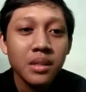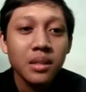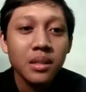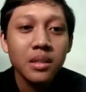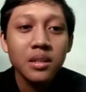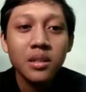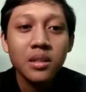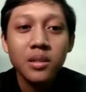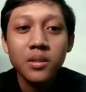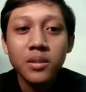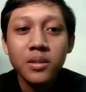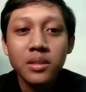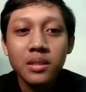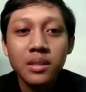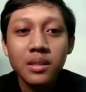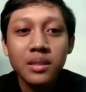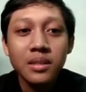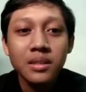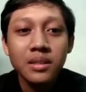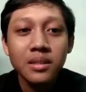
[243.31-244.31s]
Included
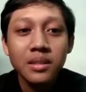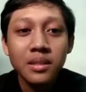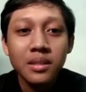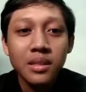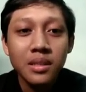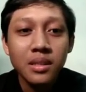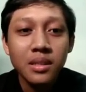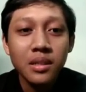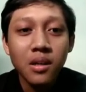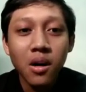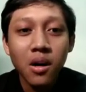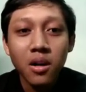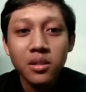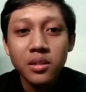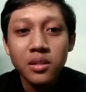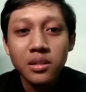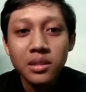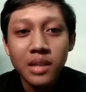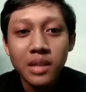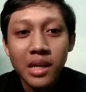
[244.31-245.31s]
in the
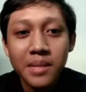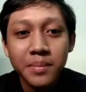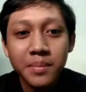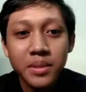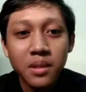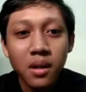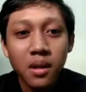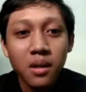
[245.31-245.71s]
old types